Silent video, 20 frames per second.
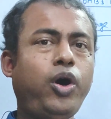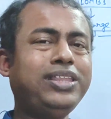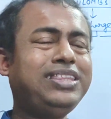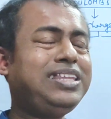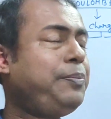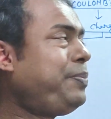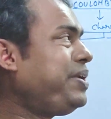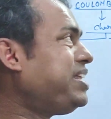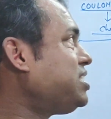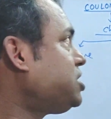on
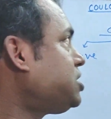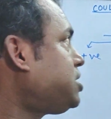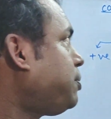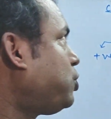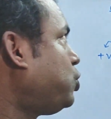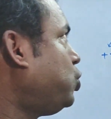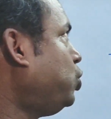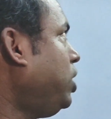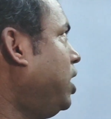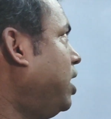the presence
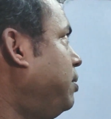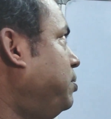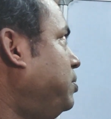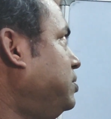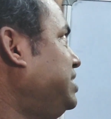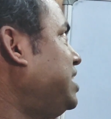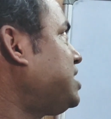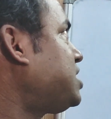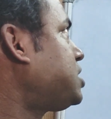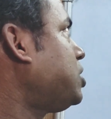of
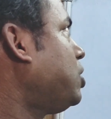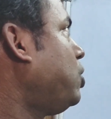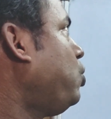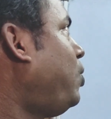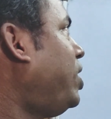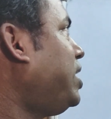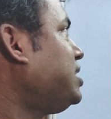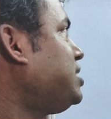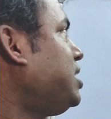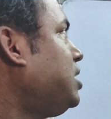coulomb, just
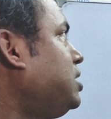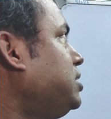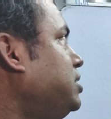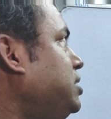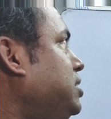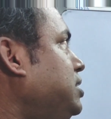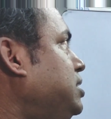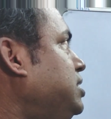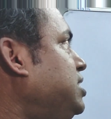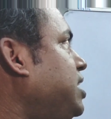what is
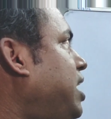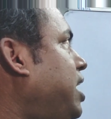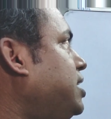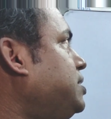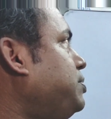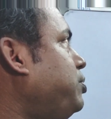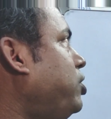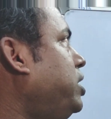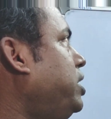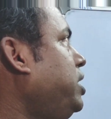this
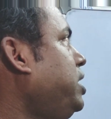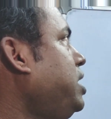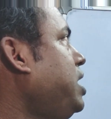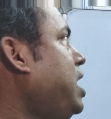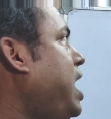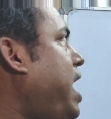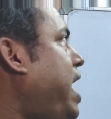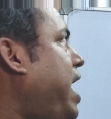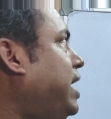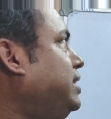charge body,
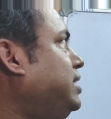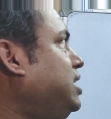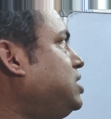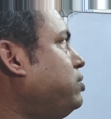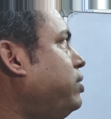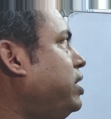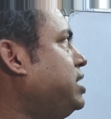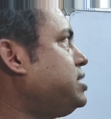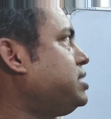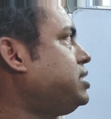and this
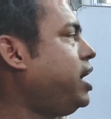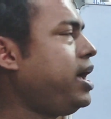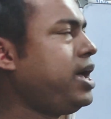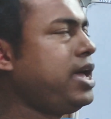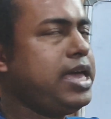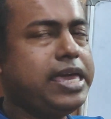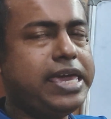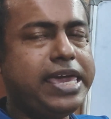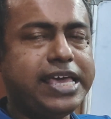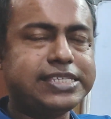one is the
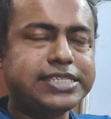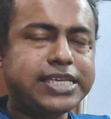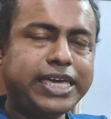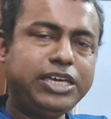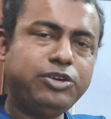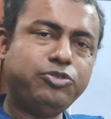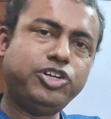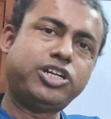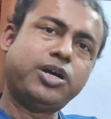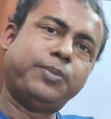SI
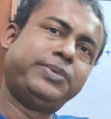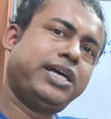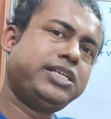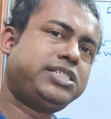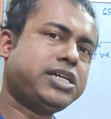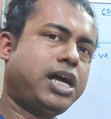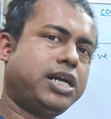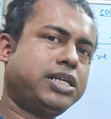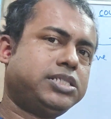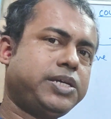unit of the
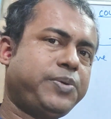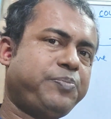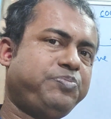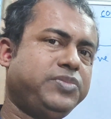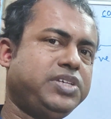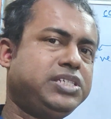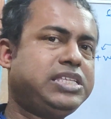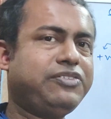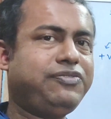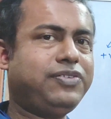charge.
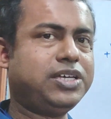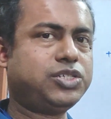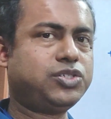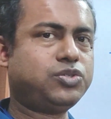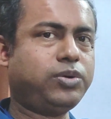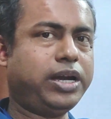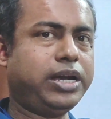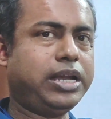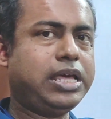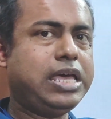This is the first
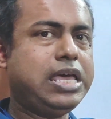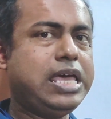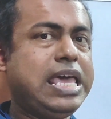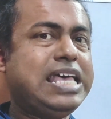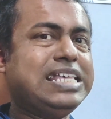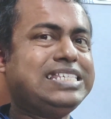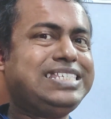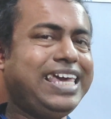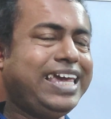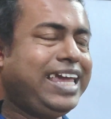one.
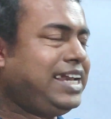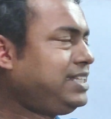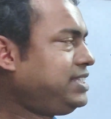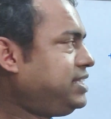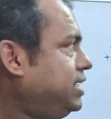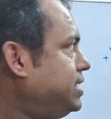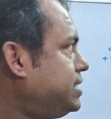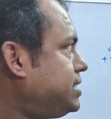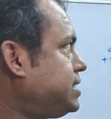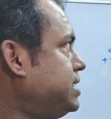Second
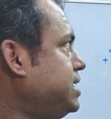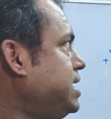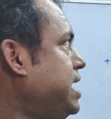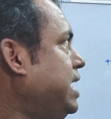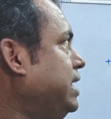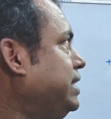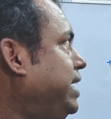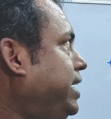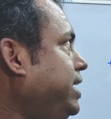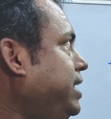things,
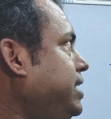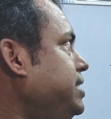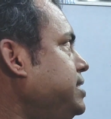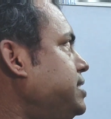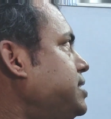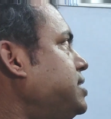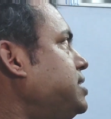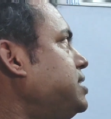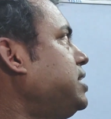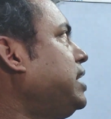that
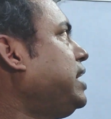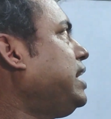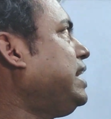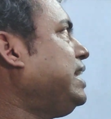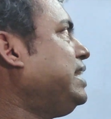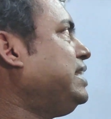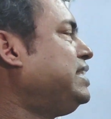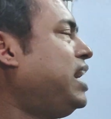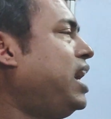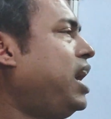is
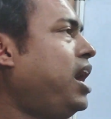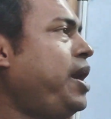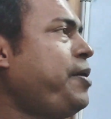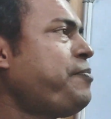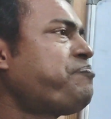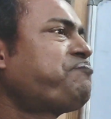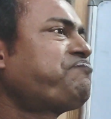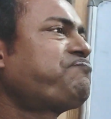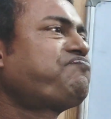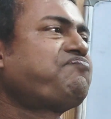the
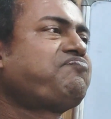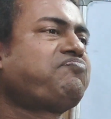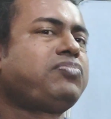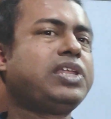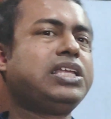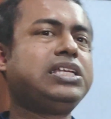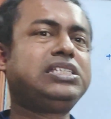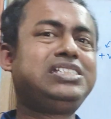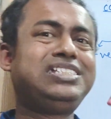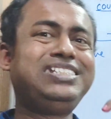
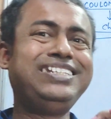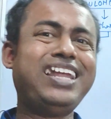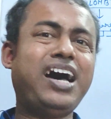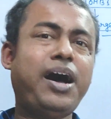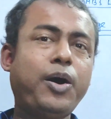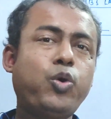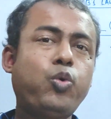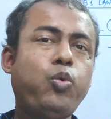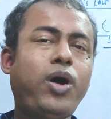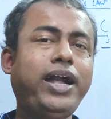
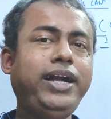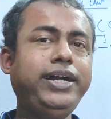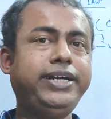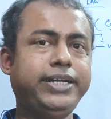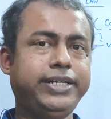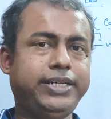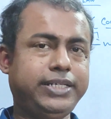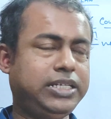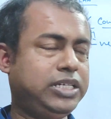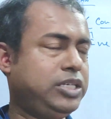
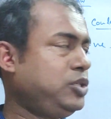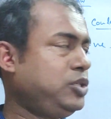quantity.